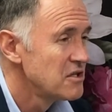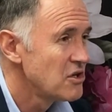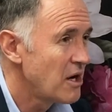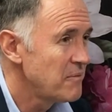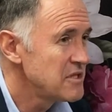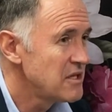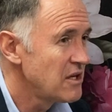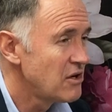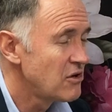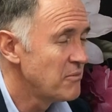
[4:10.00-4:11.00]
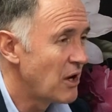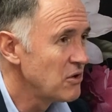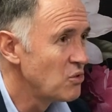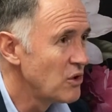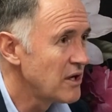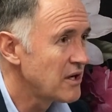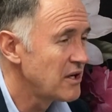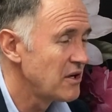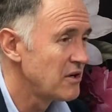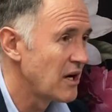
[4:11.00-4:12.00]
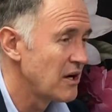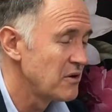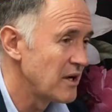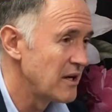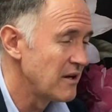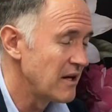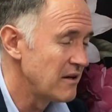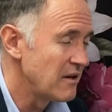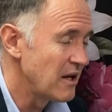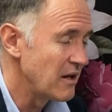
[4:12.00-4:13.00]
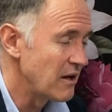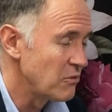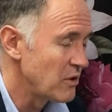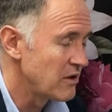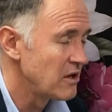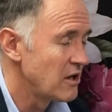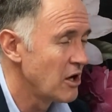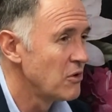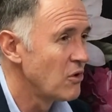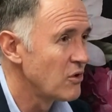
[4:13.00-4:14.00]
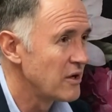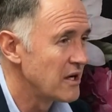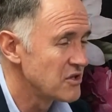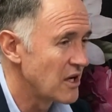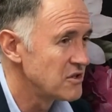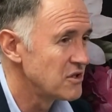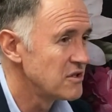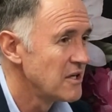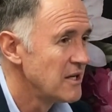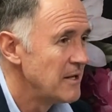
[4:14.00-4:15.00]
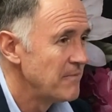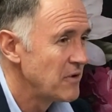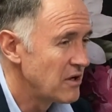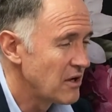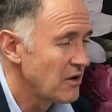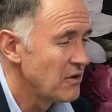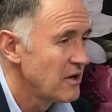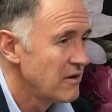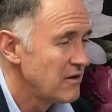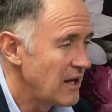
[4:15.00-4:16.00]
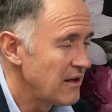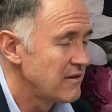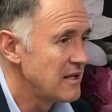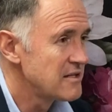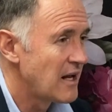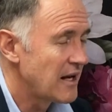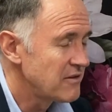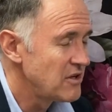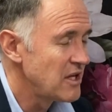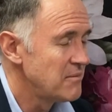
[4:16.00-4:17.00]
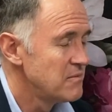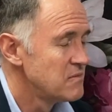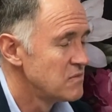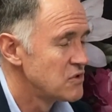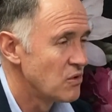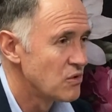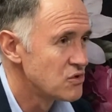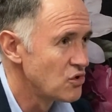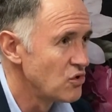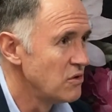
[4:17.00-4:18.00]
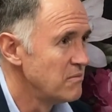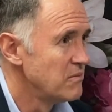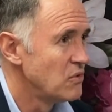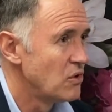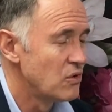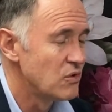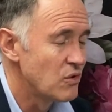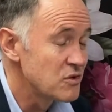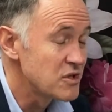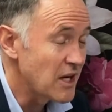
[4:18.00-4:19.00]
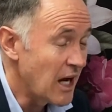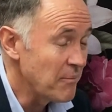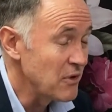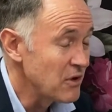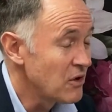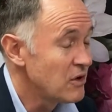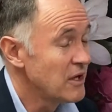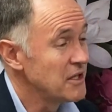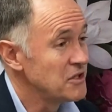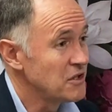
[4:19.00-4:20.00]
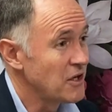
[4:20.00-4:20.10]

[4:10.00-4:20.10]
So obviously remote work, and within global organizations, there are things like Teams or Zoom or Skype, all those,